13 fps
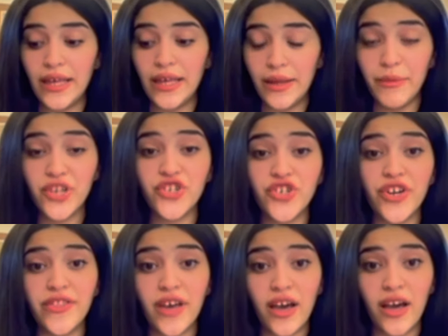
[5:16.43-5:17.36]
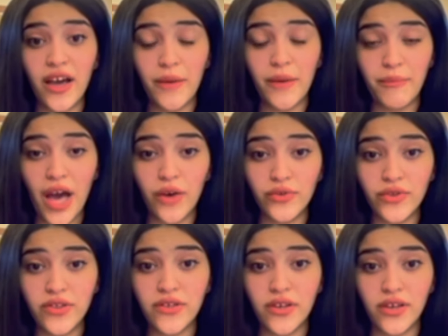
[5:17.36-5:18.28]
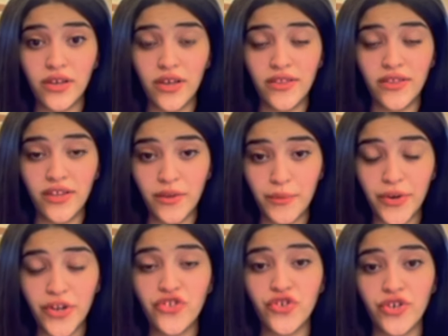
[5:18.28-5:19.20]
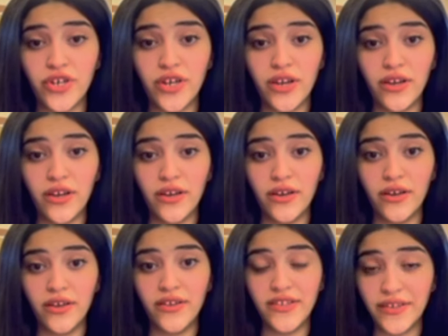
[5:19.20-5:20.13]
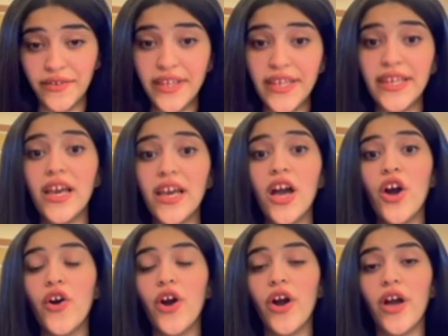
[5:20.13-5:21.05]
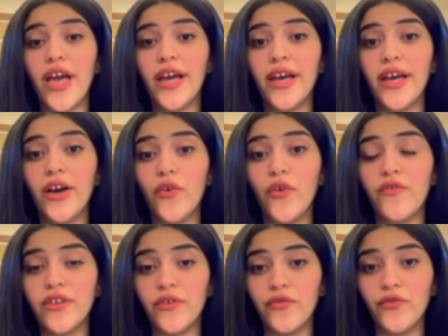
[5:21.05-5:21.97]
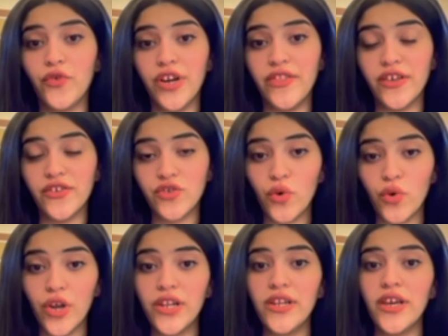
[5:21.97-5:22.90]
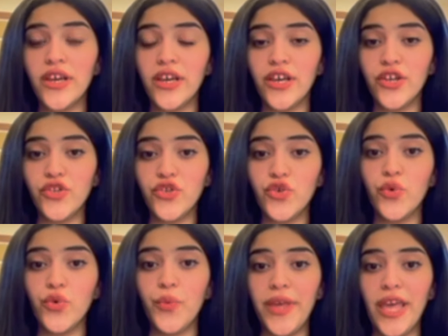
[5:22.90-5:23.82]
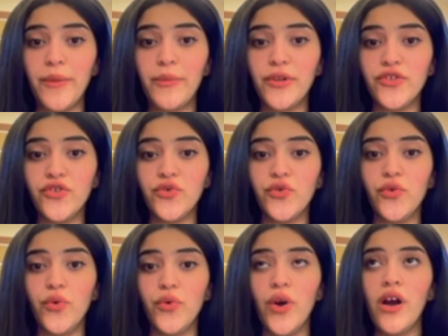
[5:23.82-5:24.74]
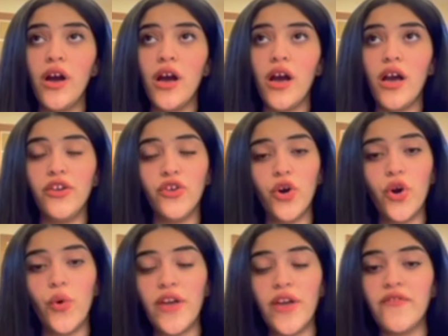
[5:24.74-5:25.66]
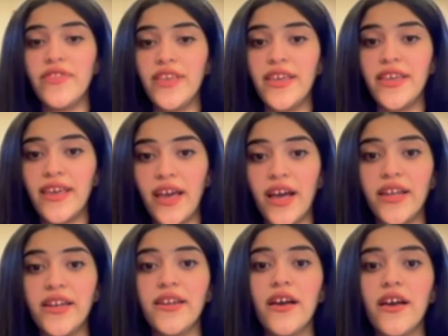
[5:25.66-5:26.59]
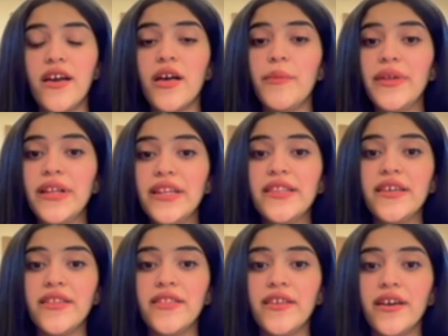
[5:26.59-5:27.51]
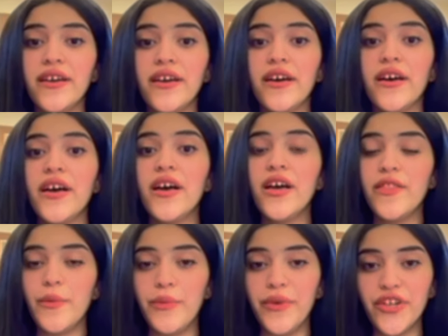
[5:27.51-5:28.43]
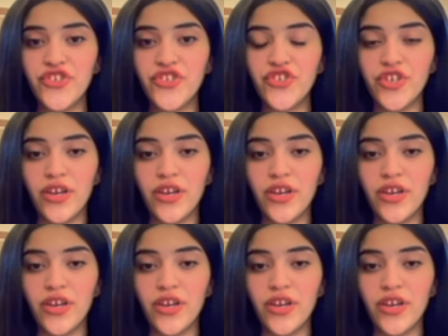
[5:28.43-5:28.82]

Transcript: measure the amount, the temperature degree for the soil to be able to know if they can build the bridge